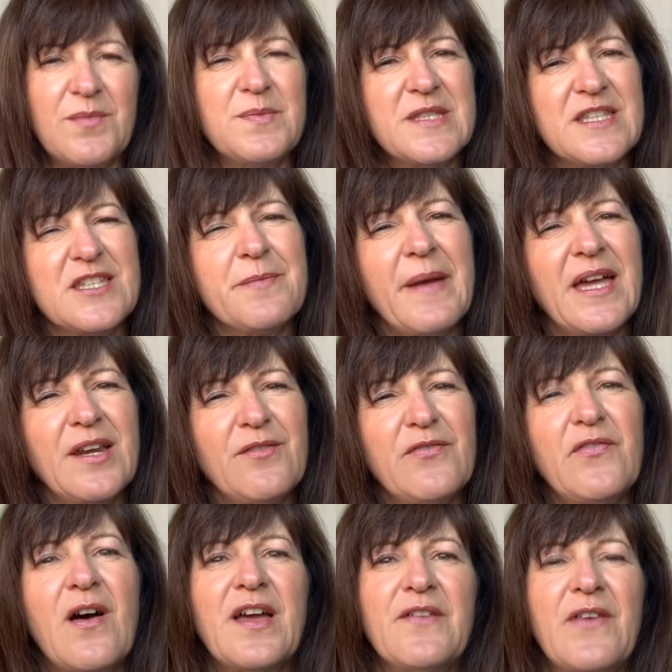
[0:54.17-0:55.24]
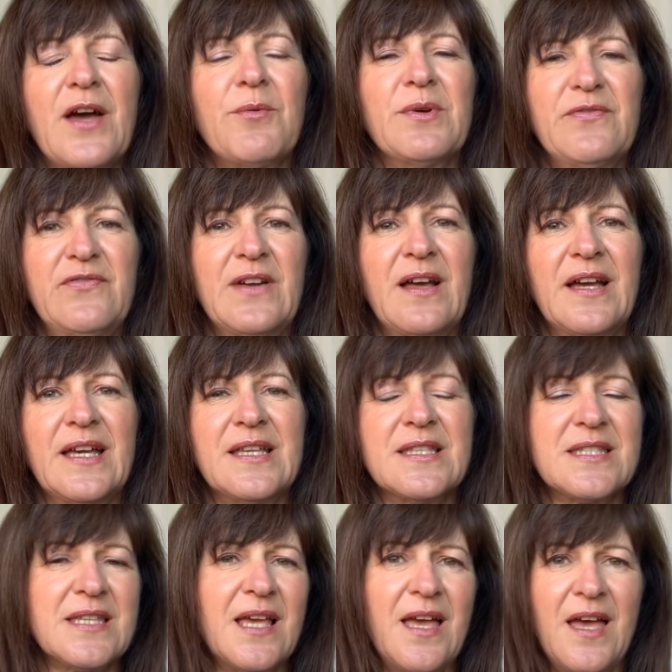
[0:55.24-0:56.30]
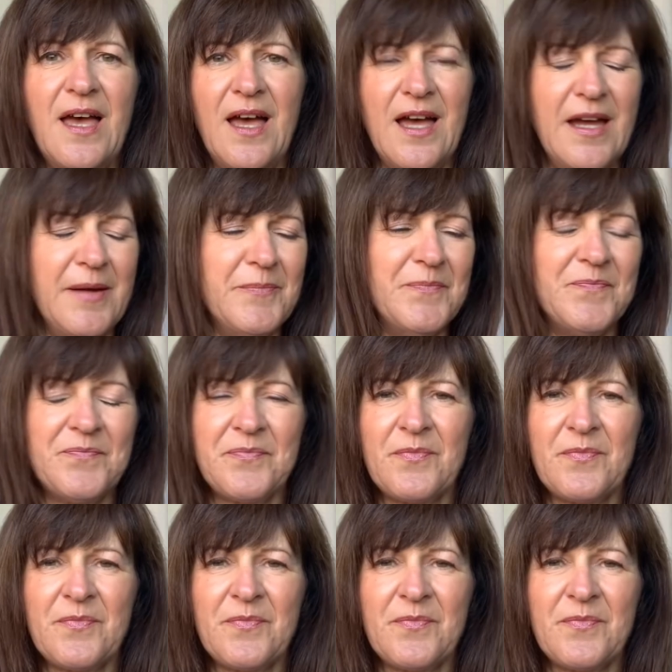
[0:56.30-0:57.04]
It's about a five hour flight. Um,